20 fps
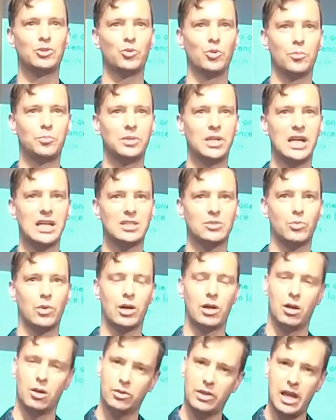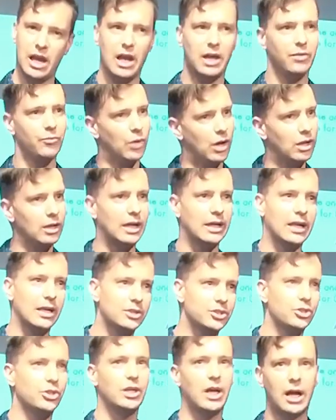place where, okay, well, I guess
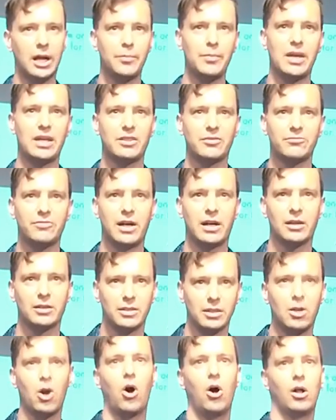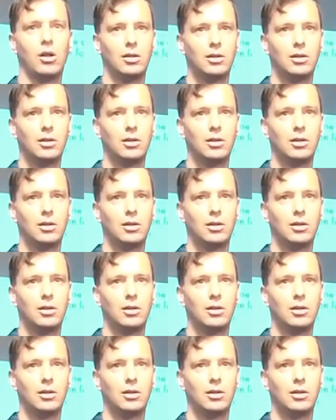you got to make the final call.